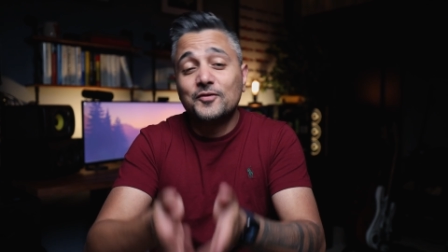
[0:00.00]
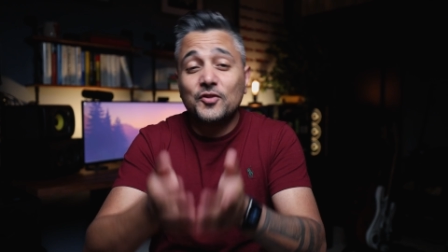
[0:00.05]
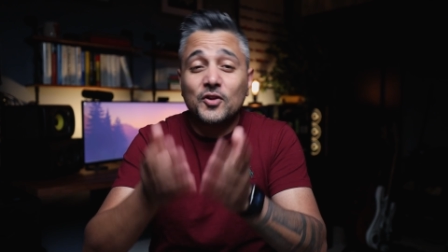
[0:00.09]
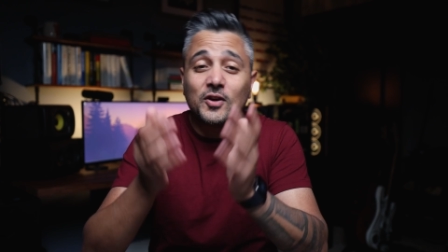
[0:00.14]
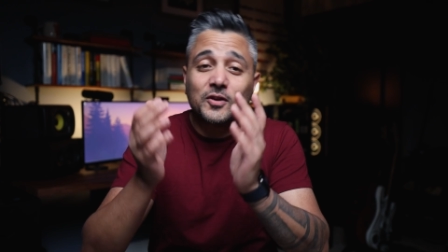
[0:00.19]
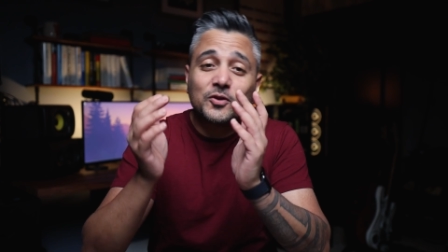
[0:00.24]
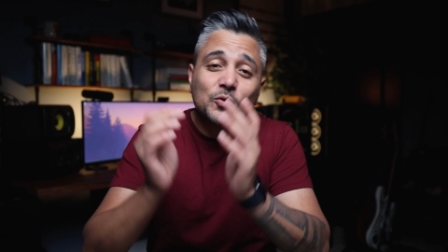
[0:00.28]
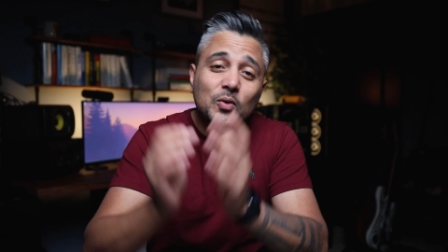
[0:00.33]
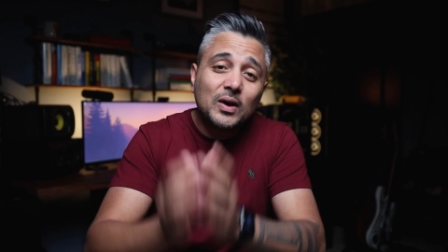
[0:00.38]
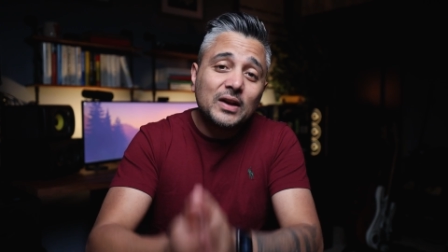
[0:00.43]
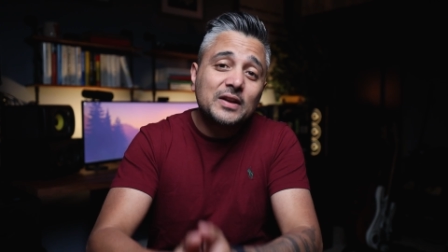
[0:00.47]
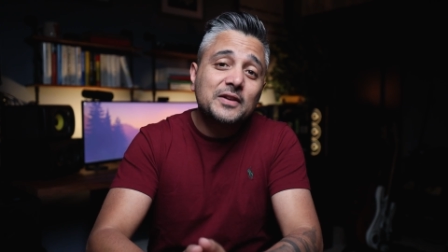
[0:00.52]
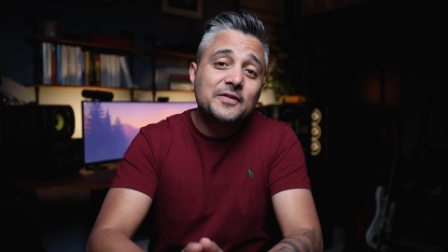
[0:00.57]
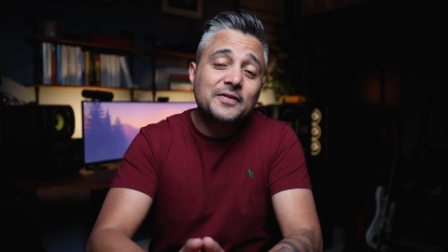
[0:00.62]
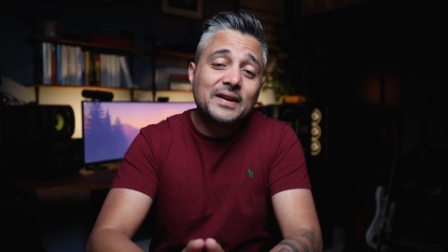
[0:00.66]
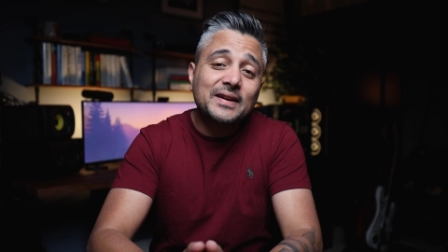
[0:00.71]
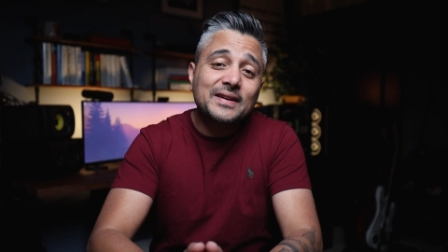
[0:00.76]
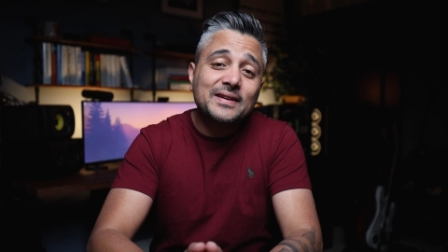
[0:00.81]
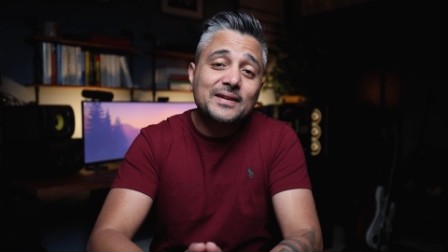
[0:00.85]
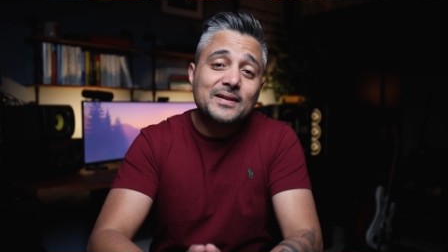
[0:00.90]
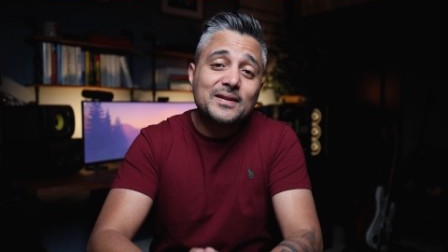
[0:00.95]
not
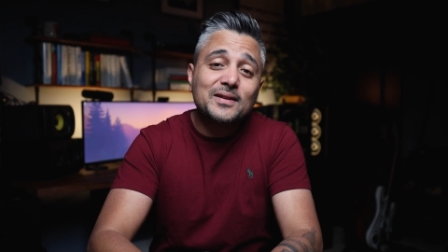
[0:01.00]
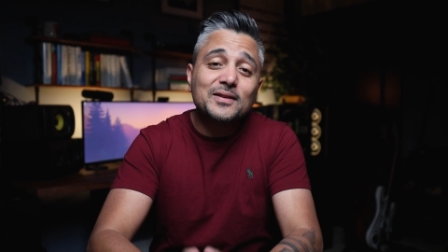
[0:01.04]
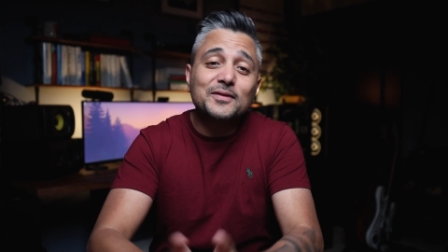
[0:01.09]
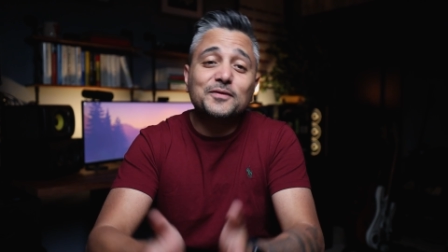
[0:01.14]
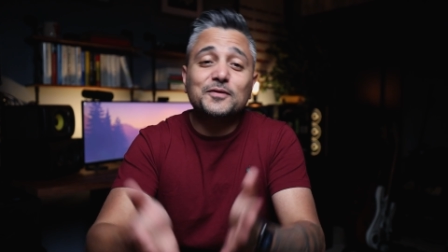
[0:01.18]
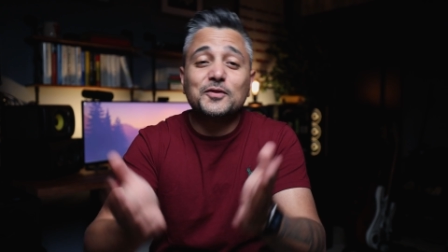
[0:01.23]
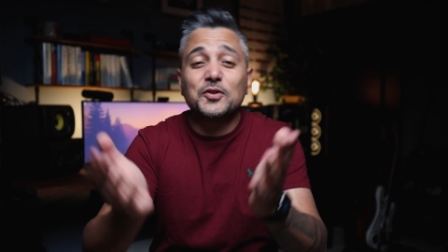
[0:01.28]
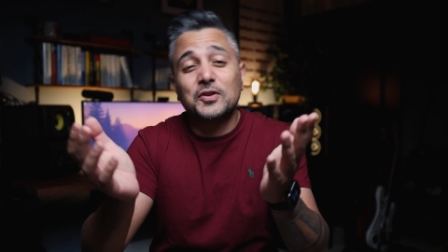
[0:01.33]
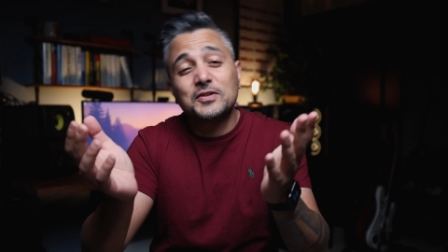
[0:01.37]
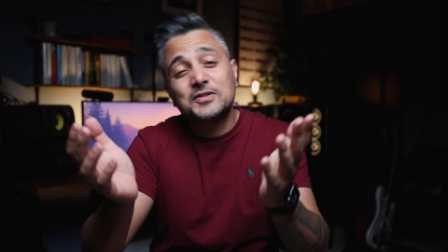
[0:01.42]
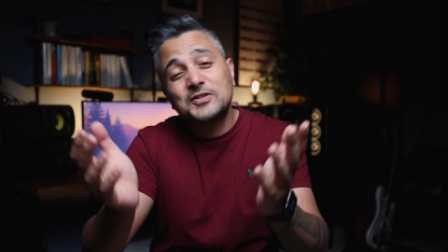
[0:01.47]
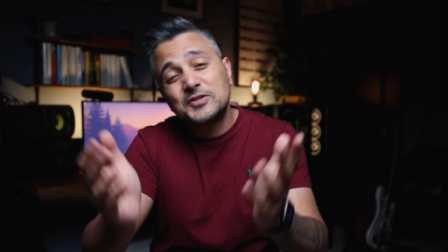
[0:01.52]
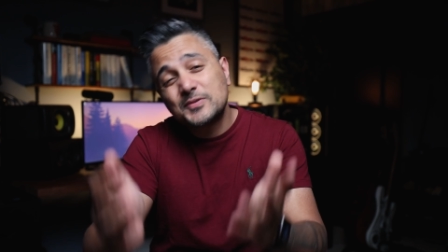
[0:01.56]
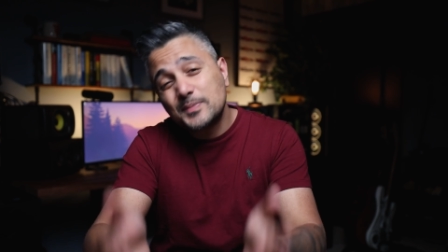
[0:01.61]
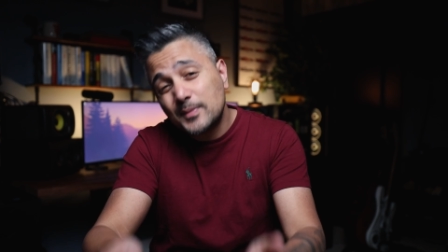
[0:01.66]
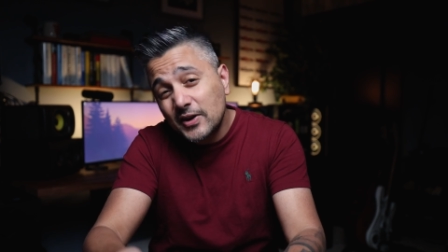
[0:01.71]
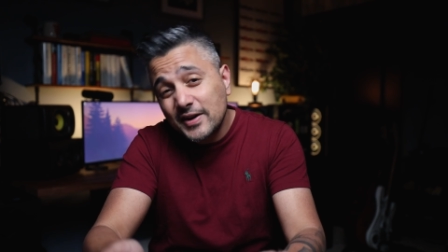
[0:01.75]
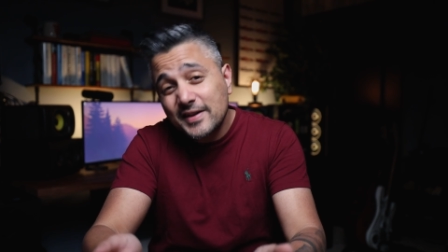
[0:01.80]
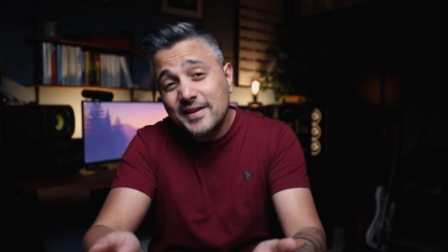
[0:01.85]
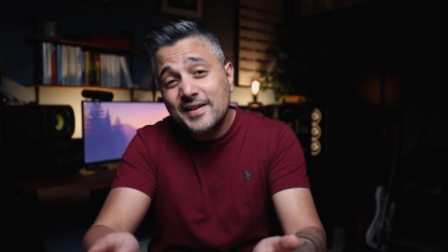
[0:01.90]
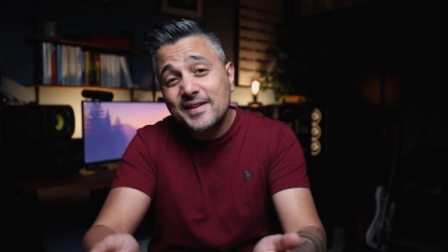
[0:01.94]
qualified enough, not
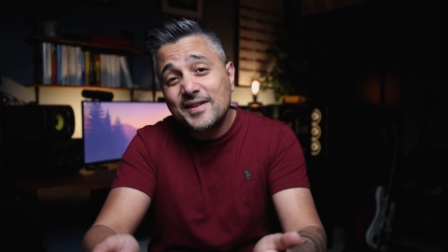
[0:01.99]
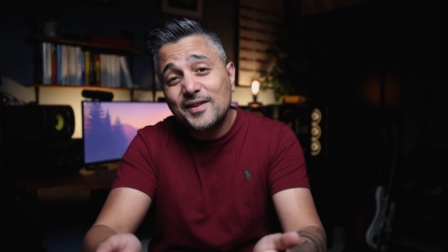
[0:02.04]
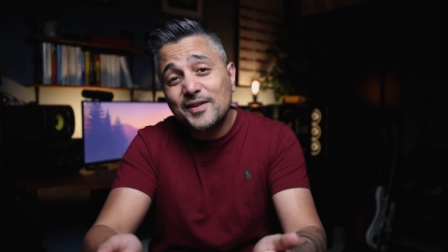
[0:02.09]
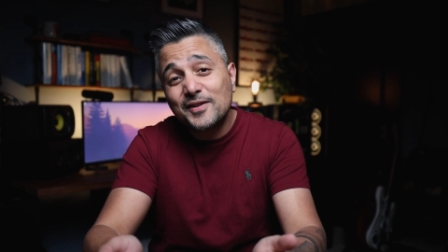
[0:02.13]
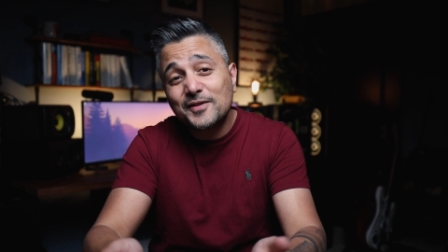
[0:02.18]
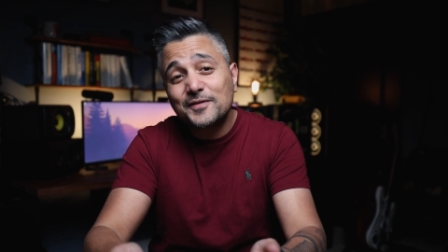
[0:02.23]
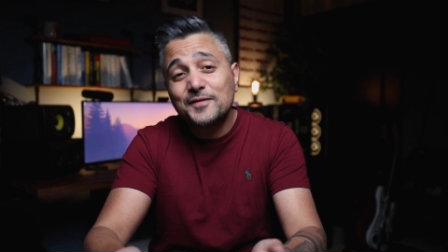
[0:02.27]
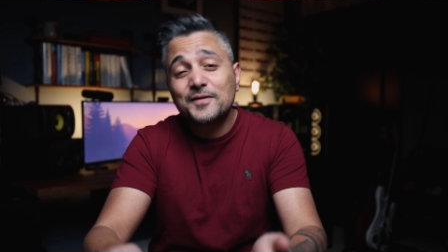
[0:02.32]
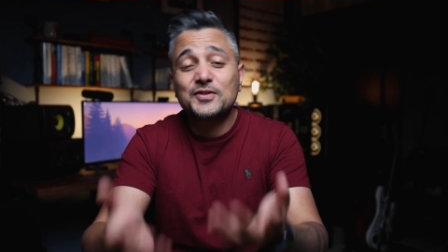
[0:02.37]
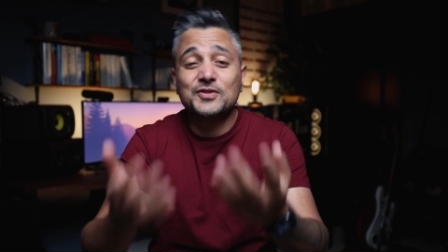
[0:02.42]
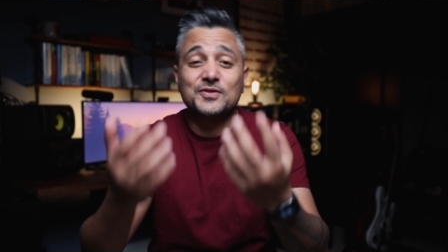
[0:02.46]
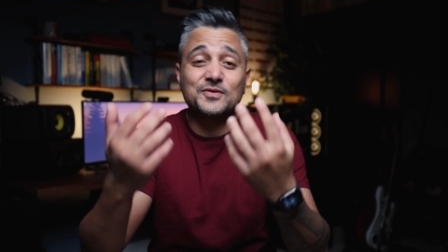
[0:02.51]
smart enough,